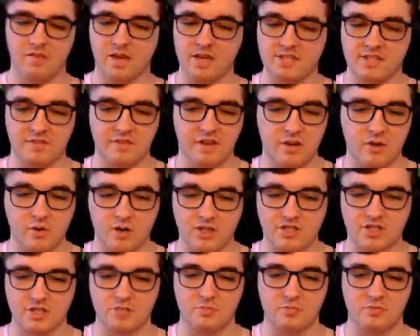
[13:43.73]
you guys have any
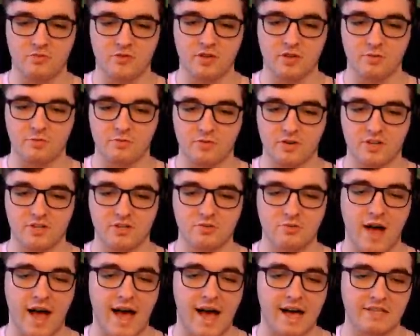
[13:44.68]
questions, feel free to
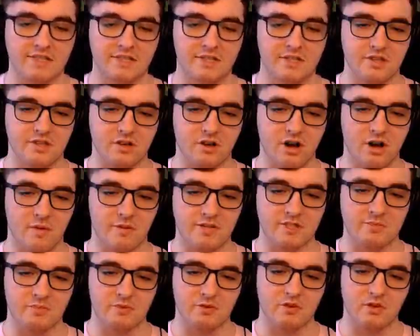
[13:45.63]
ask in the comments
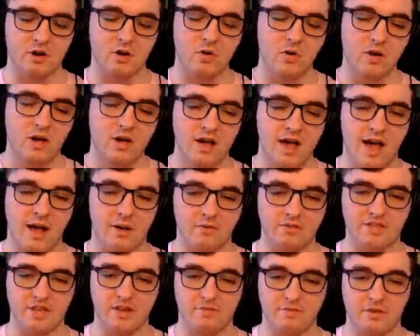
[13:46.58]
below. I will
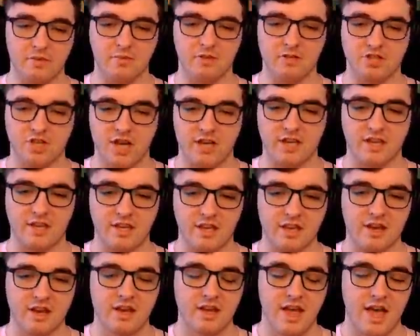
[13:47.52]
definitely be checking
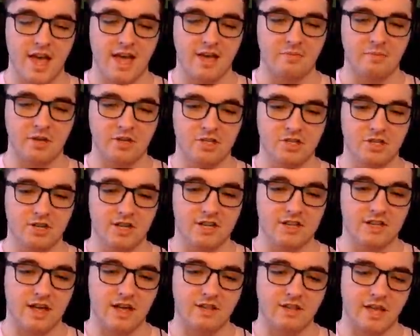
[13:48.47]
it. And make sure to
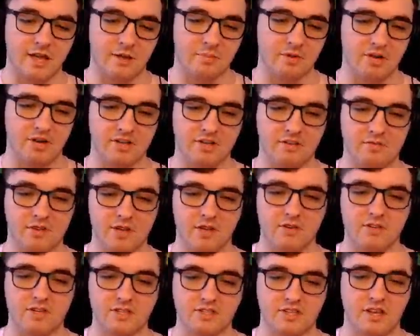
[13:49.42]
hit that like button on the video.
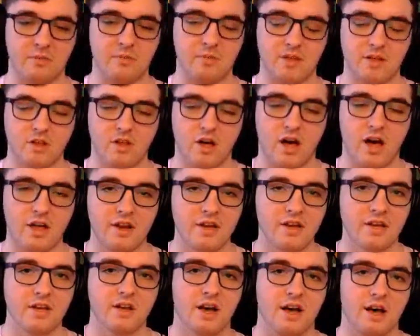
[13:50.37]
It does me a lot.
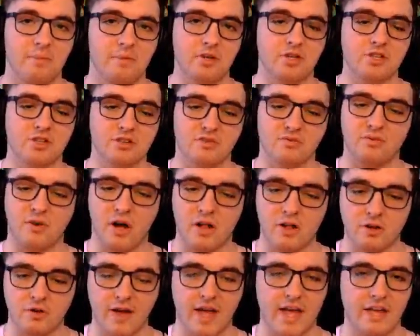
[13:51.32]
Make sure to
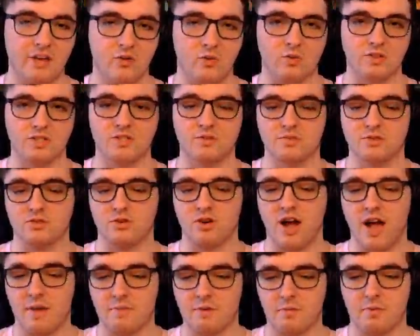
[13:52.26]
follow and or
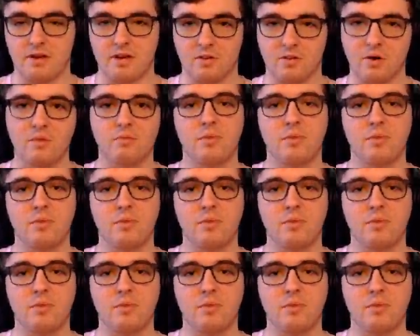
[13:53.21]
subscribe depending on what